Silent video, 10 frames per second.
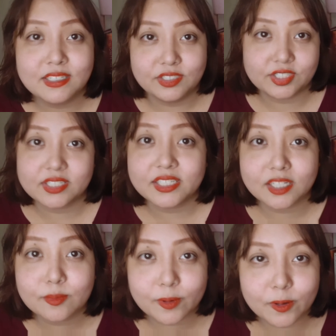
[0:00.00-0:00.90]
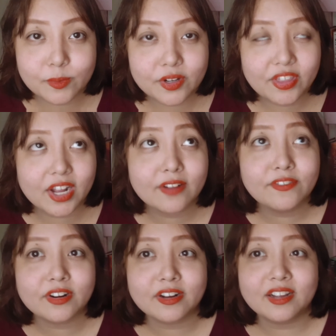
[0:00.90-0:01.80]
Just a little promo there
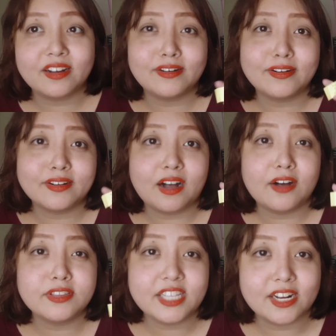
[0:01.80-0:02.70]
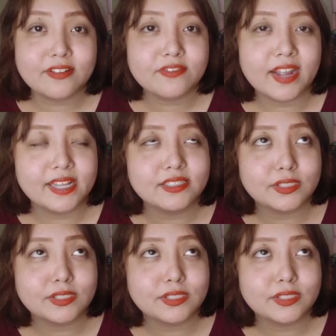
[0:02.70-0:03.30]
for a dear friend.